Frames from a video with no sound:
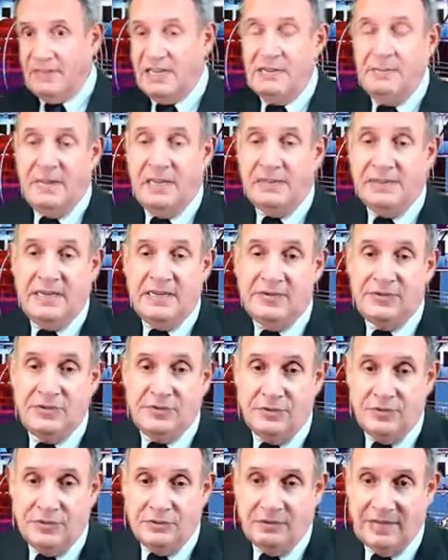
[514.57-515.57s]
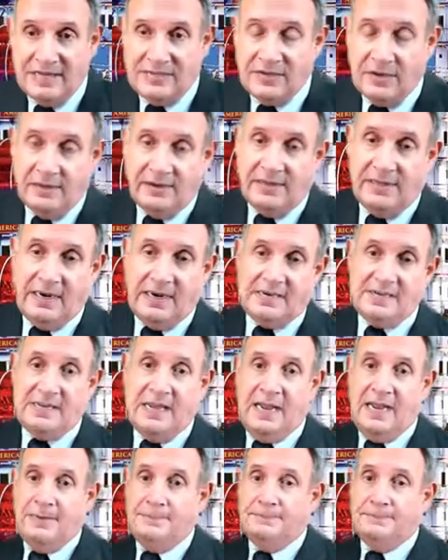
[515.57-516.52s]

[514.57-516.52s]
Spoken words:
email these to you. Let's go to the next slide.